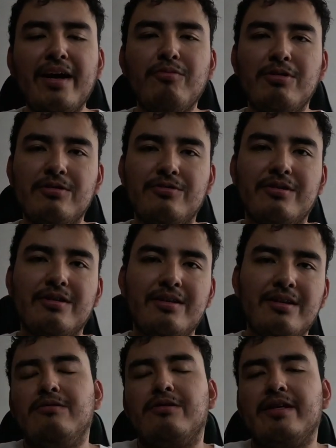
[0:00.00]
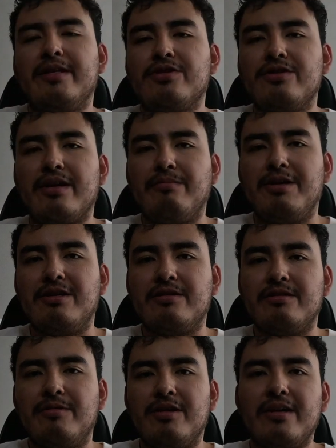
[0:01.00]
I will do it. Look, it's not a
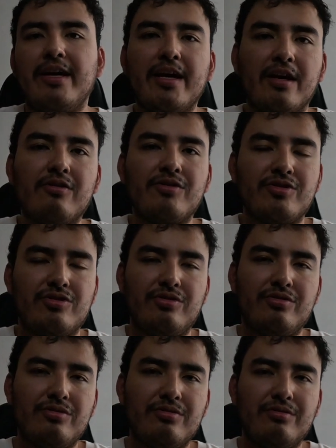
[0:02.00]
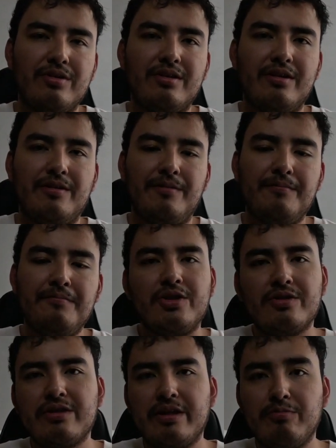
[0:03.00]
must, but I encourage you to do it, and
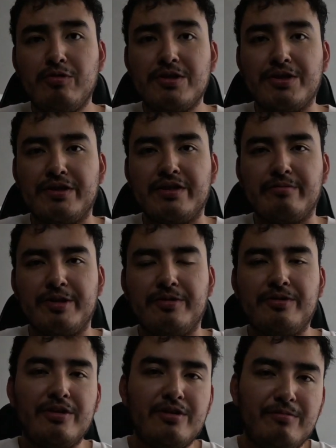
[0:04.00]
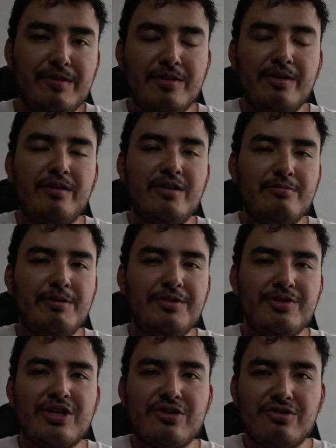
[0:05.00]
just keep watching this video. These
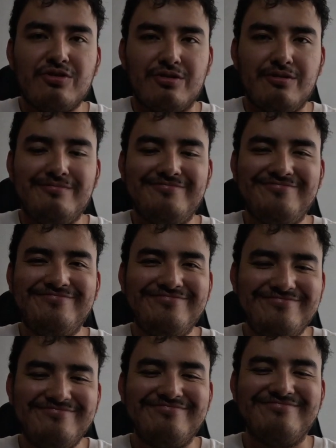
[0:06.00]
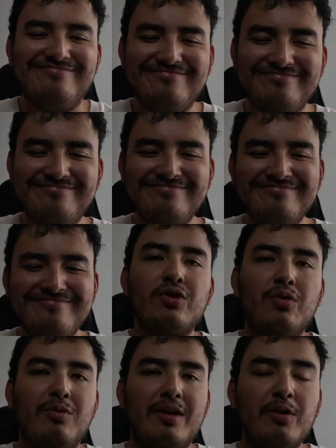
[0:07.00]
videos are good.
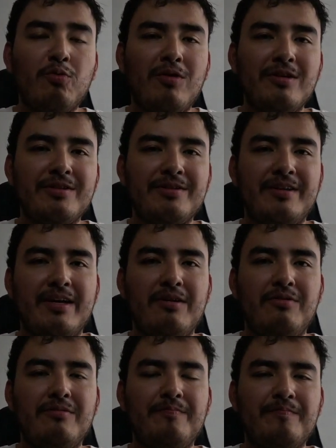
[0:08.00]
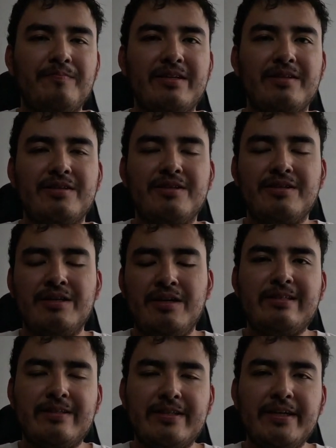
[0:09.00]
So what I want now is
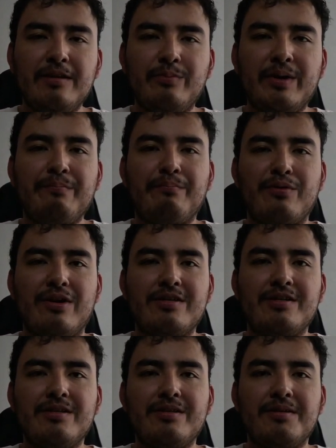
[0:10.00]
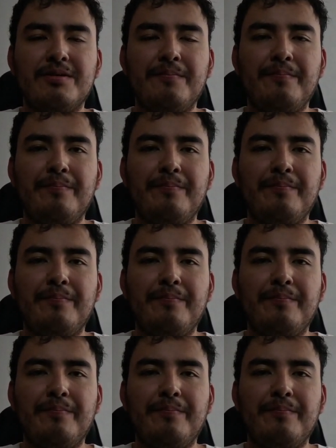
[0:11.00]
still being present,